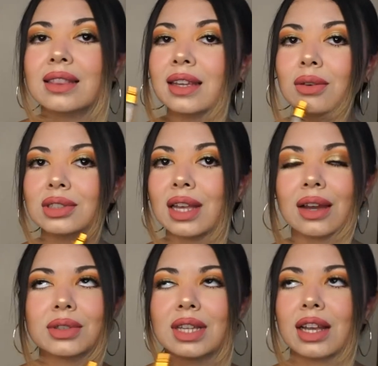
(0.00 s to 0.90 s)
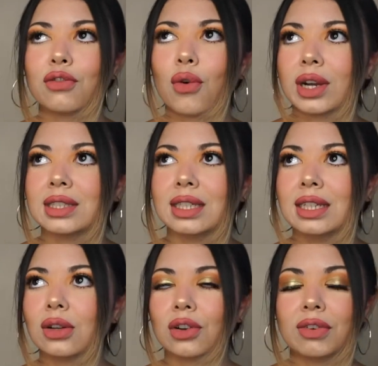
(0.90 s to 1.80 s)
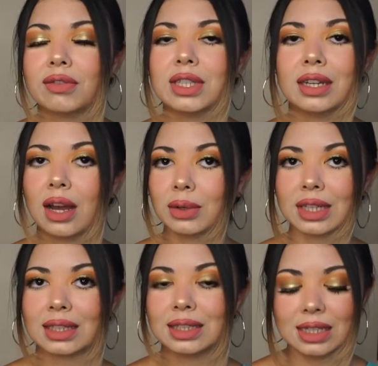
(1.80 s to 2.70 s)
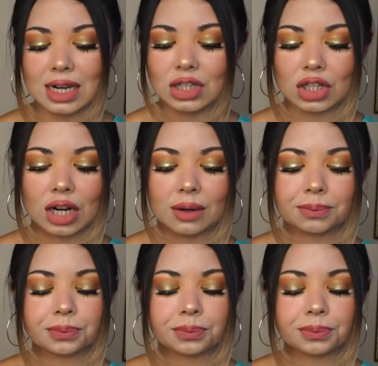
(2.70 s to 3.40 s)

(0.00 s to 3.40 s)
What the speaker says: I think it was like 14 or 15. I was like teenager.